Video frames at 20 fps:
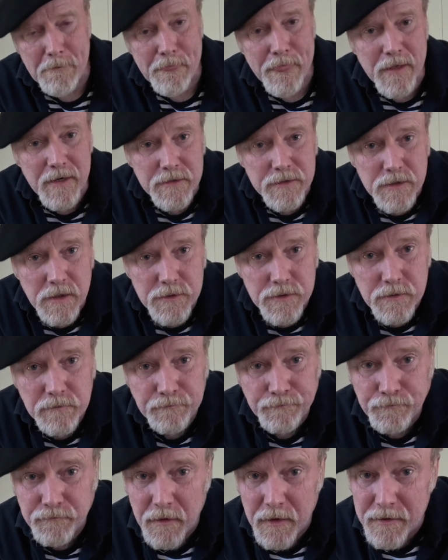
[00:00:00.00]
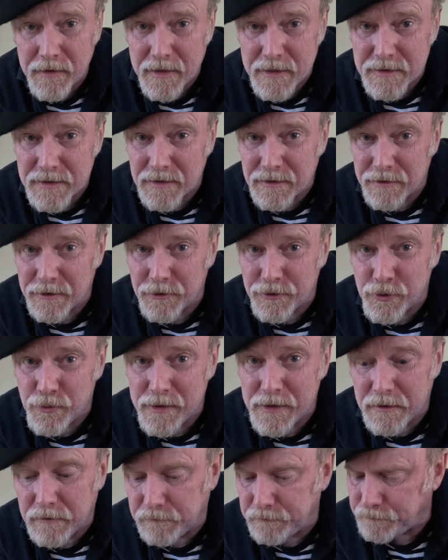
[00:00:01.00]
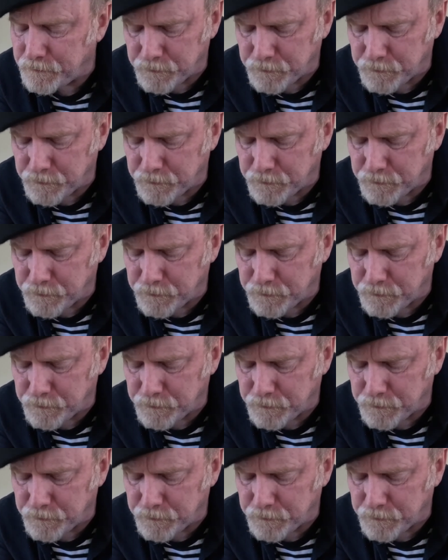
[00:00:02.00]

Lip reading: And it's such a nice little treat.